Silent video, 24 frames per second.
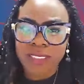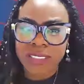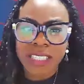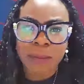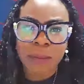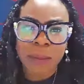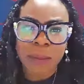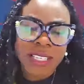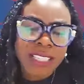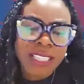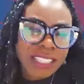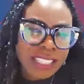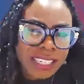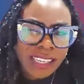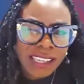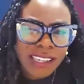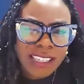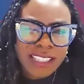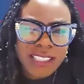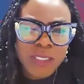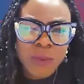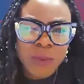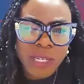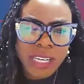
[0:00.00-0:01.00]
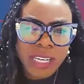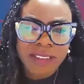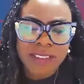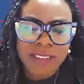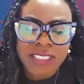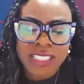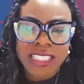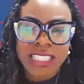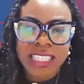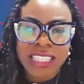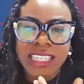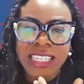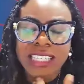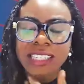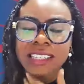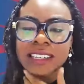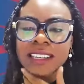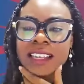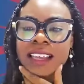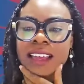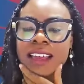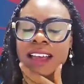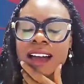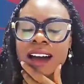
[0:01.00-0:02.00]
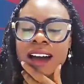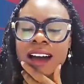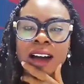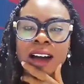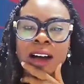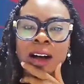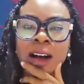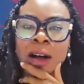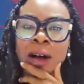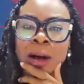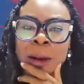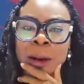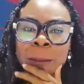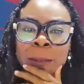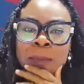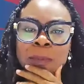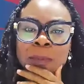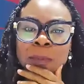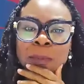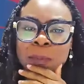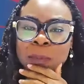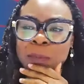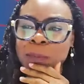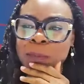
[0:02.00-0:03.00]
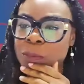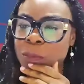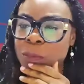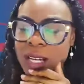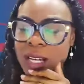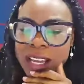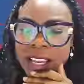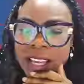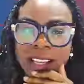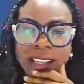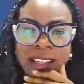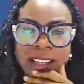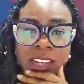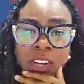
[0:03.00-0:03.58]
typically is what I've seen. But,